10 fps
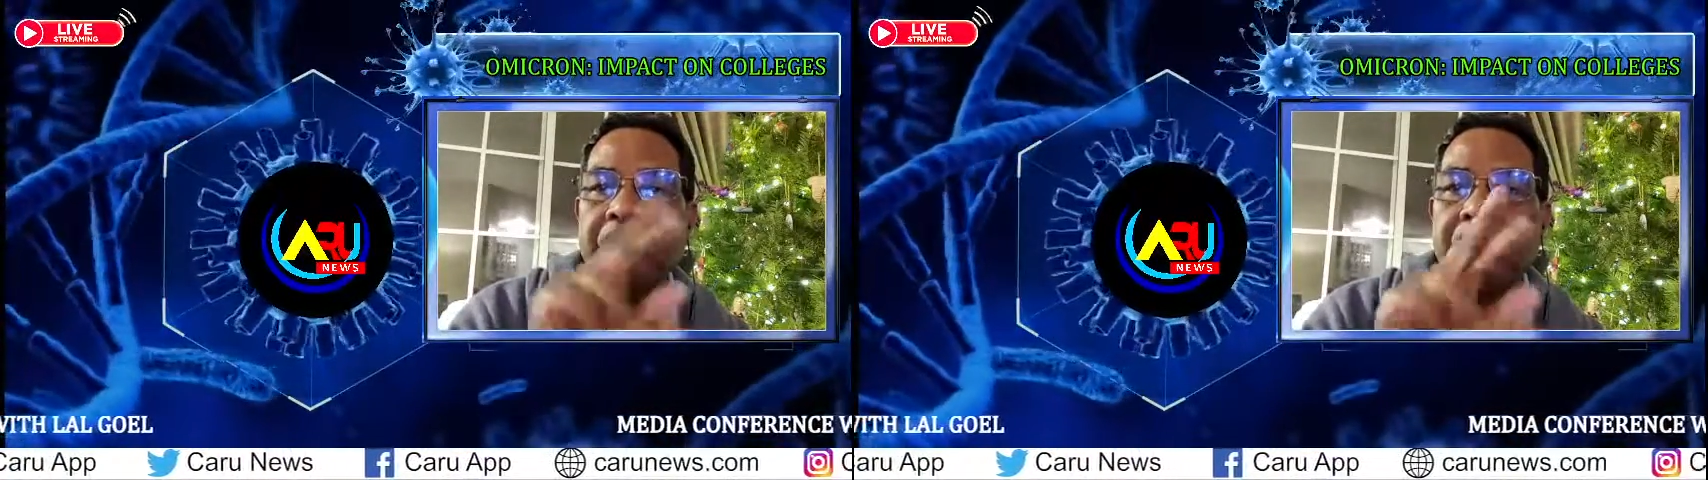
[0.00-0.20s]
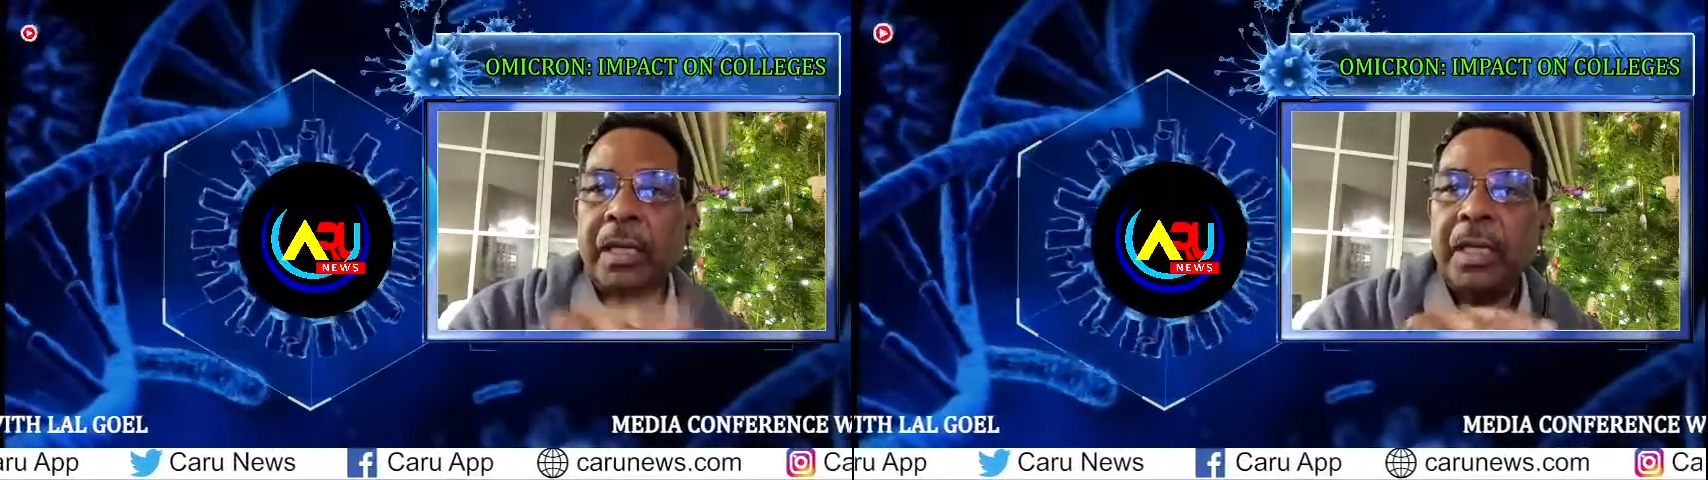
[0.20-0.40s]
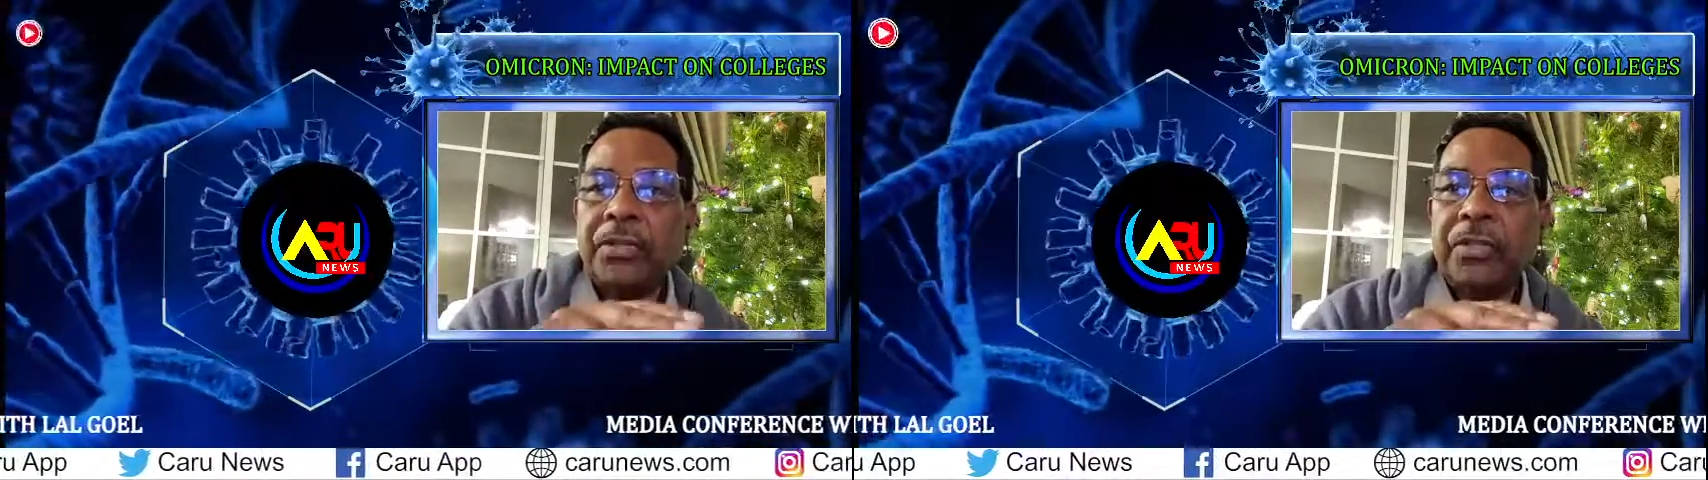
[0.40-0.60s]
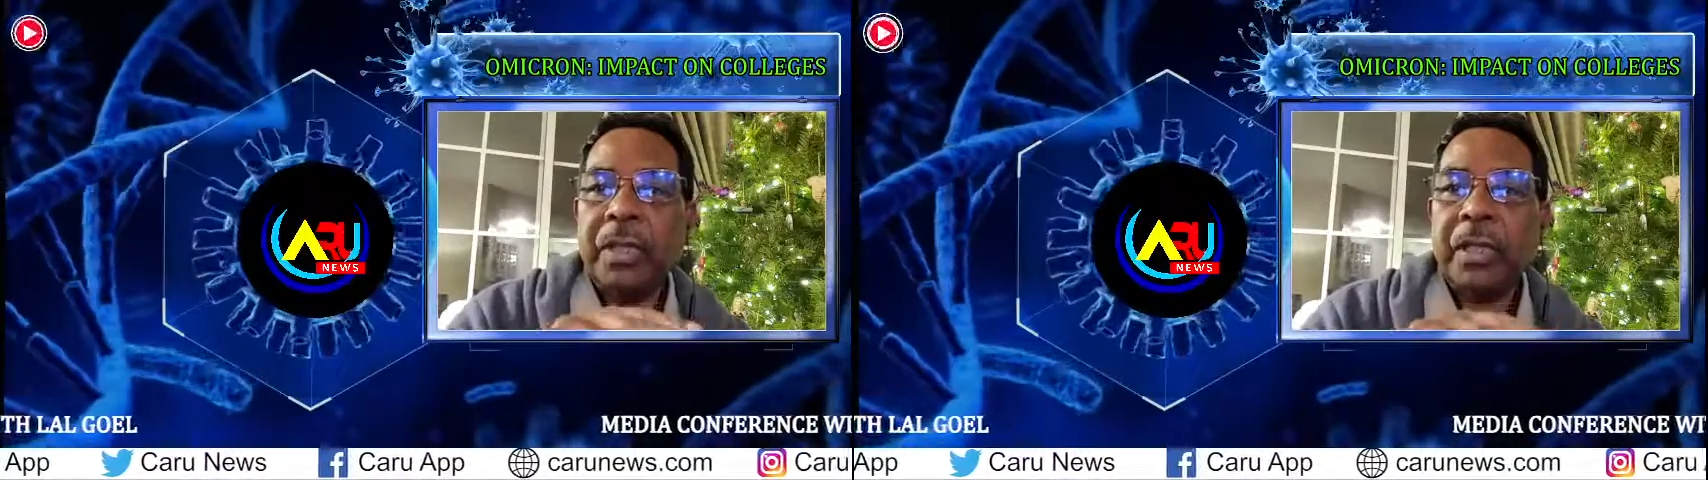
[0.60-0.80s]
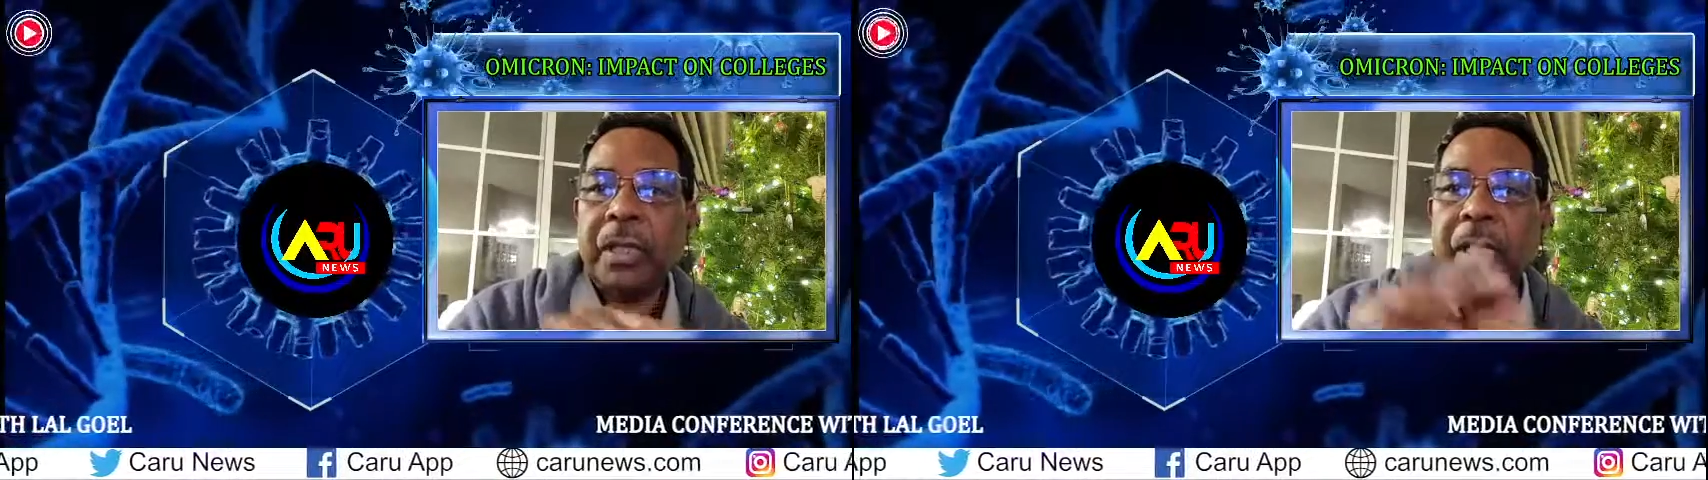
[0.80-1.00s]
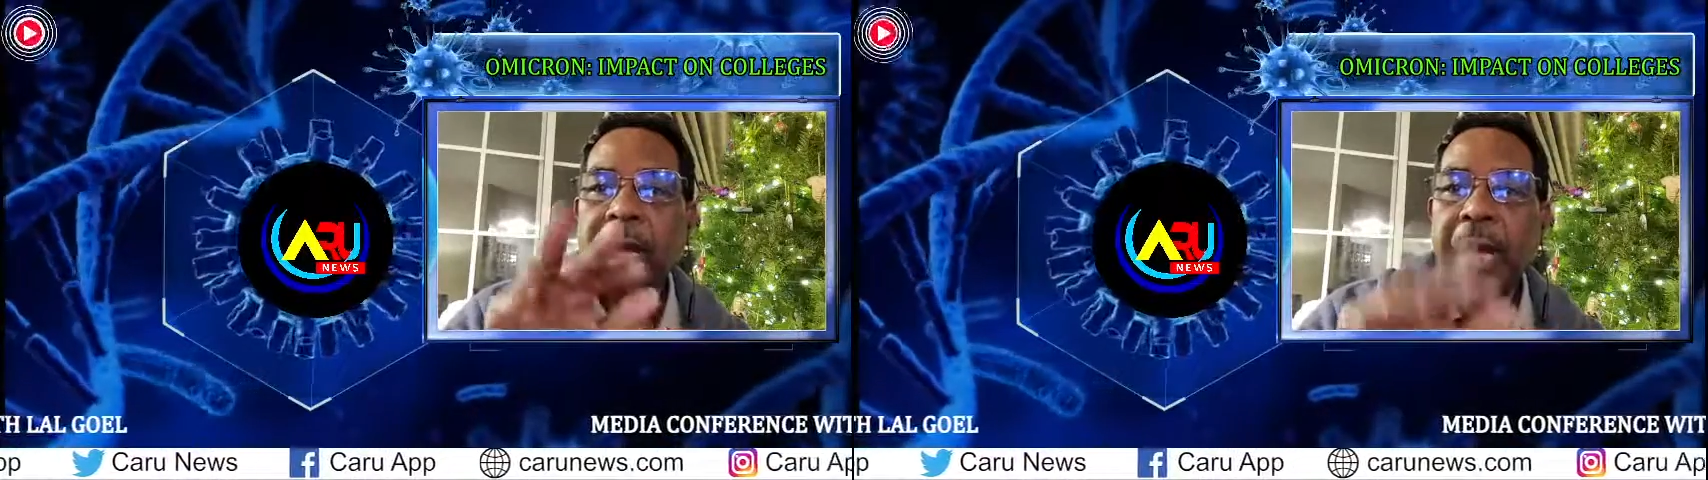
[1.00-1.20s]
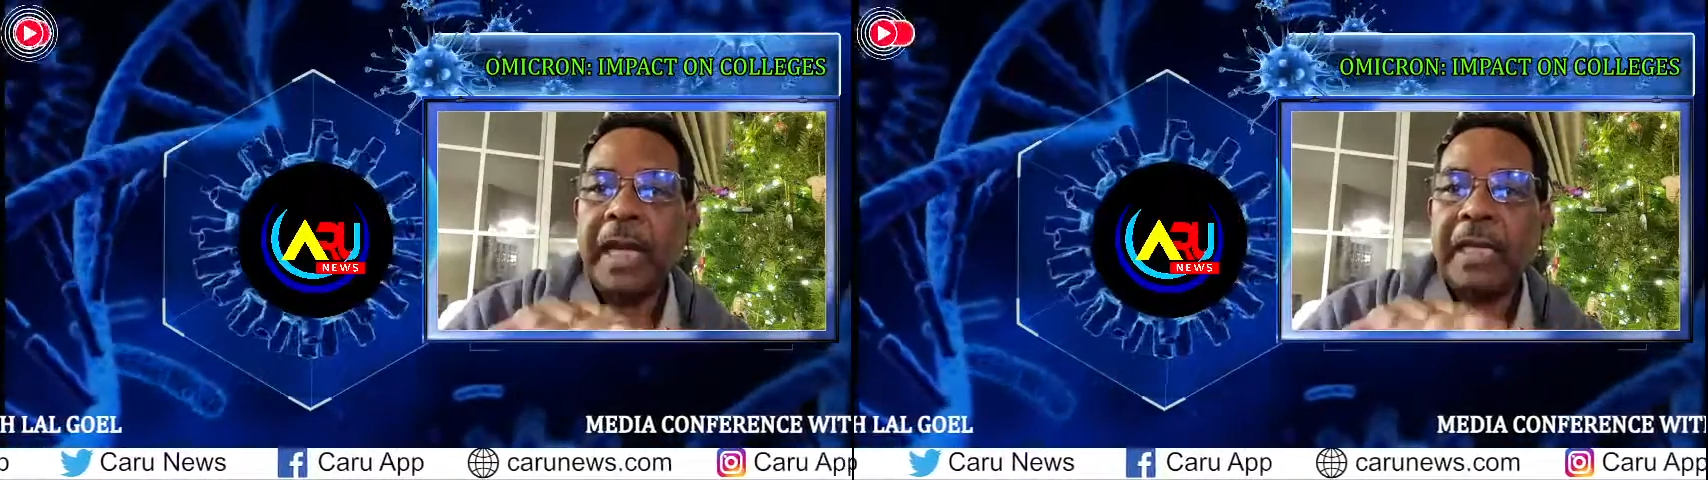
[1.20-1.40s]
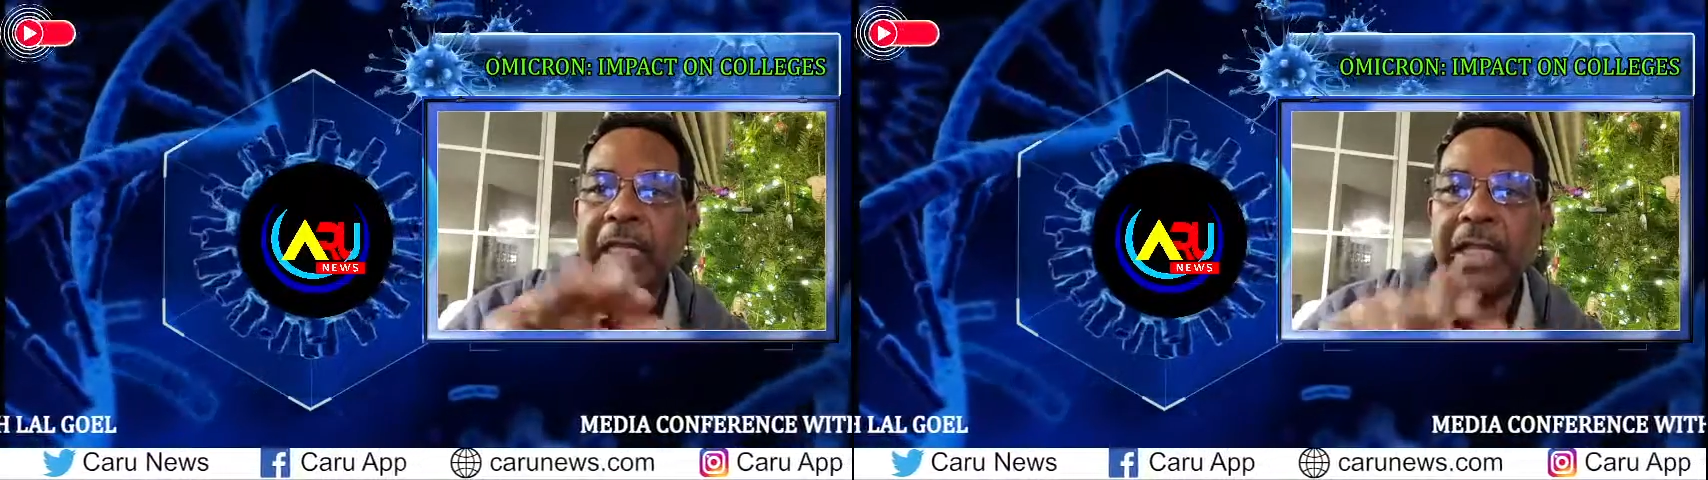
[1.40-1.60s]
nature,
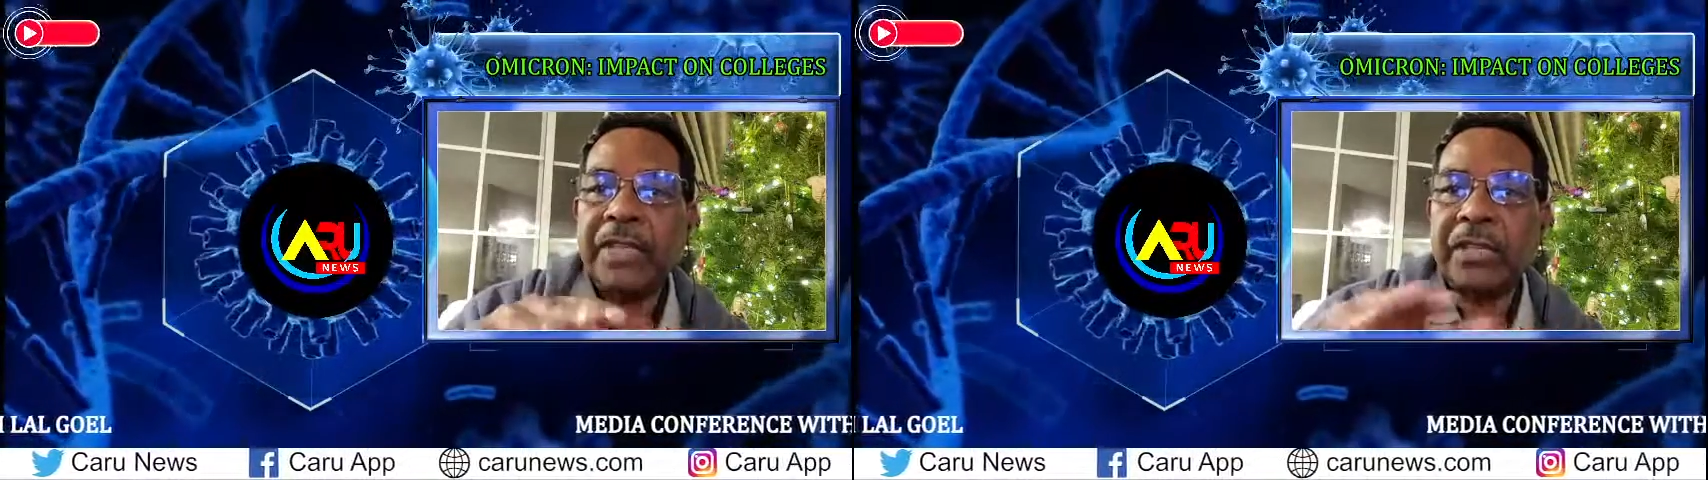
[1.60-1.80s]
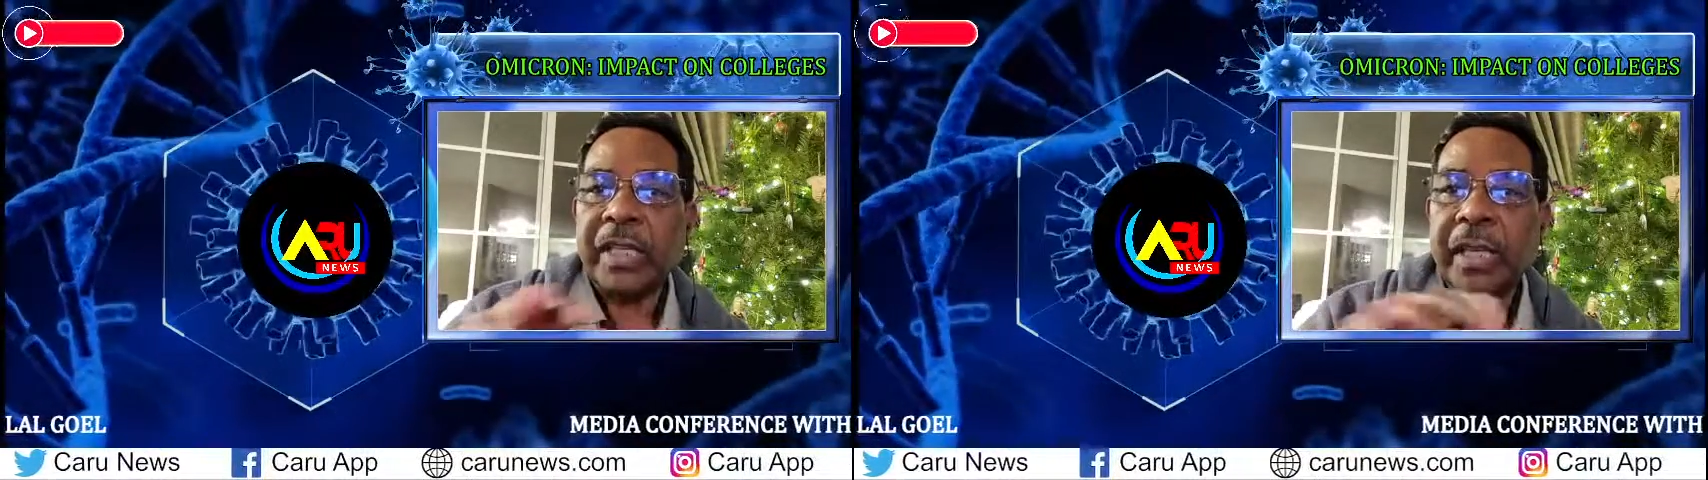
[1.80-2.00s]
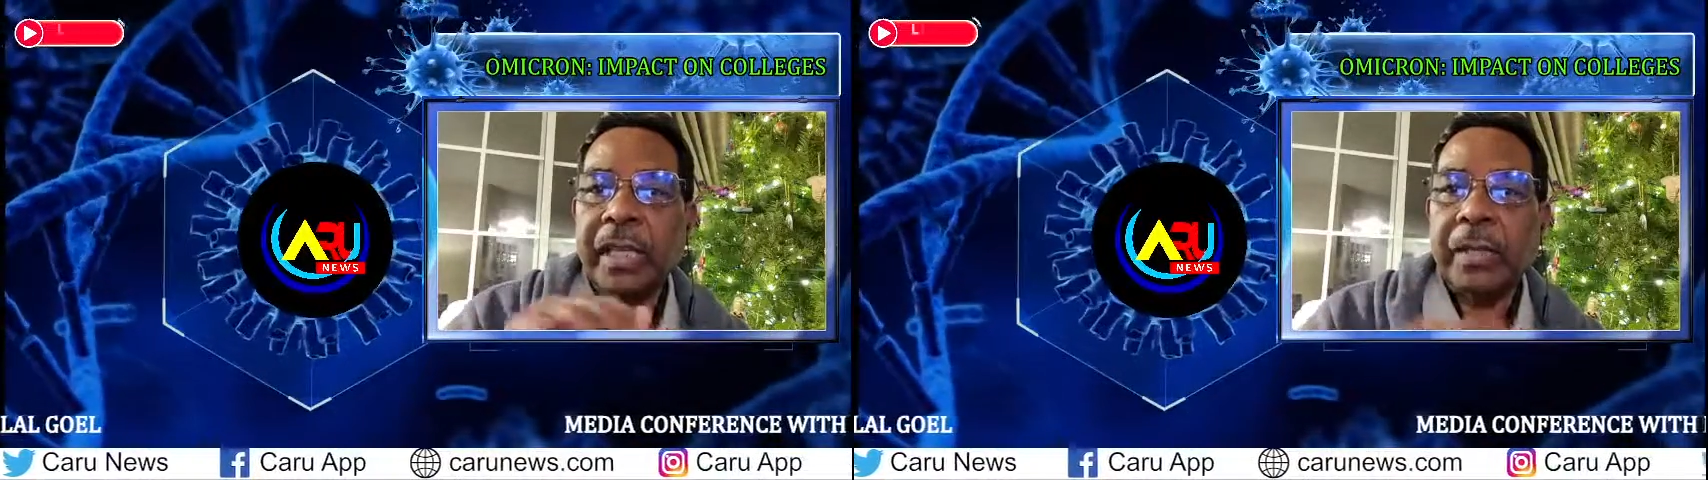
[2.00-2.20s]
and the scale,